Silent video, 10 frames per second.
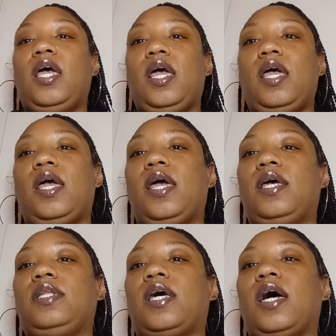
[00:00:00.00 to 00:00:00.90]

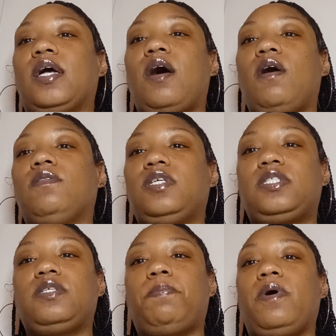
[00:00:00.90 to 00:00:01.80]
And I call this
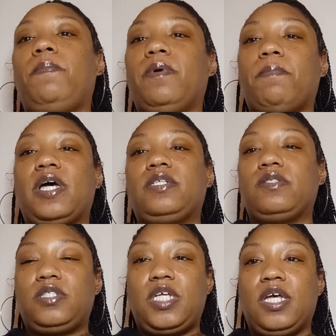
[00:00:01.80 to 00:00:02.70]
the puppet master
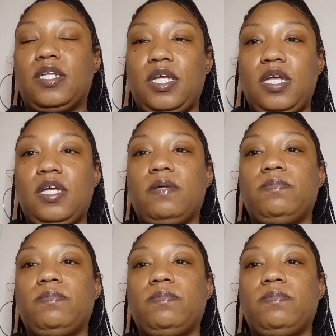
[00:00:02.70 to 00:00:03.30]
technique.